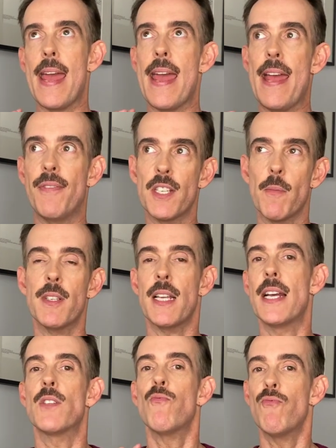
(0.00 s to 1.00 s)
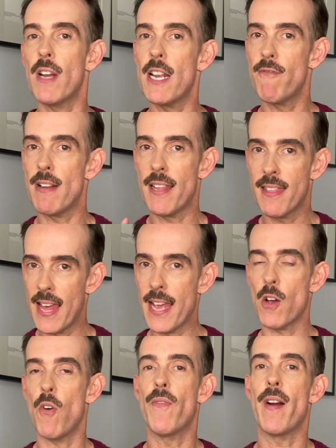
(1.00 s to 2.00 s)
If someone's hair's really, really thick
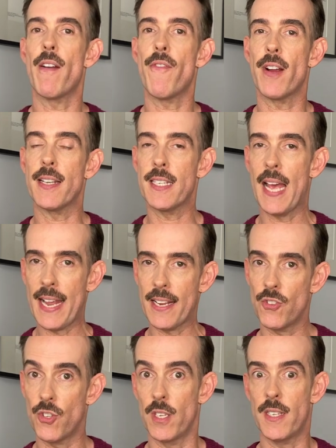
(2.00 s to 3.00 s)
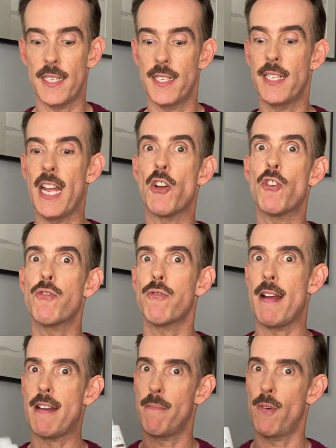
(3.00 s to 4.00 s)
or very, very textured, this is
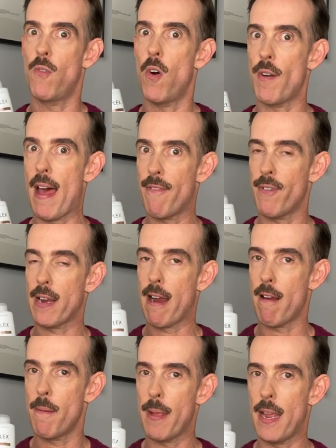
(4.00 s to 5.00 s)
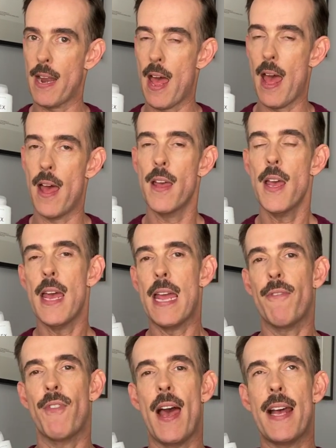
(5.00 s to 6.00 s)
incredible on Afro-Caribbean hair. If
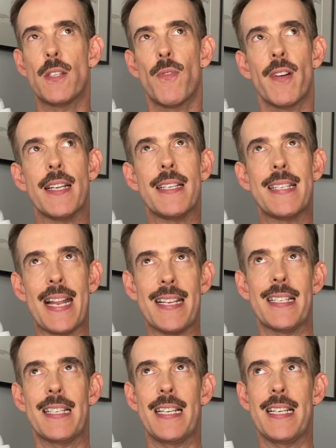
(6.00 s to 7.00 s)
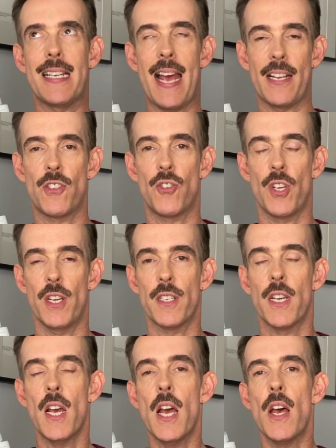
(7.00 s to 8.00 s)
the hair's very densely textured,
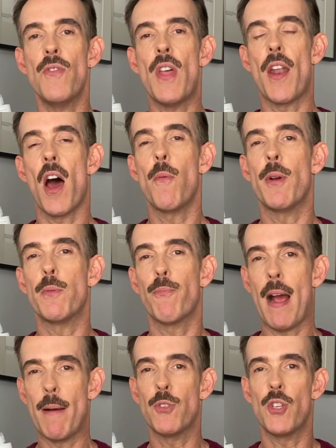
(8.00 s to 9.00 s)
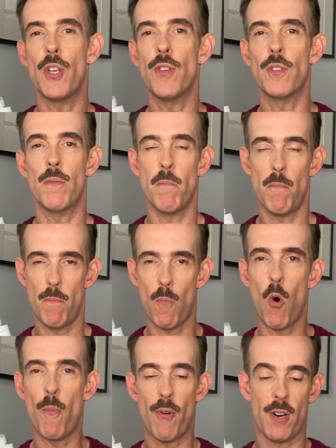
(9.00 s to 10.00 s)
then I would perhaps use
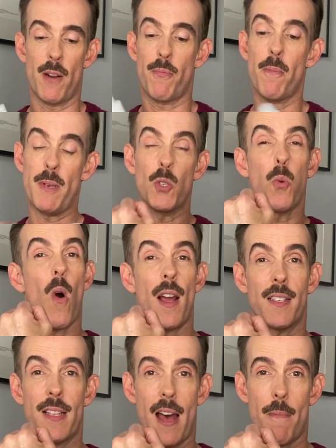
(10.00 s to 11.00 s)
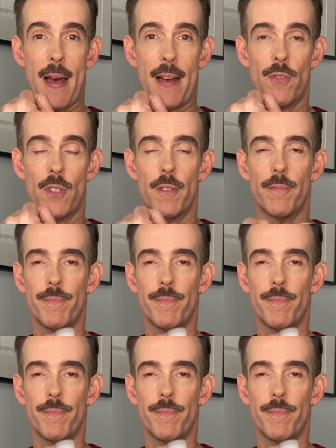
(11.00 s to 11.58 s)
more product, probably twice that amount.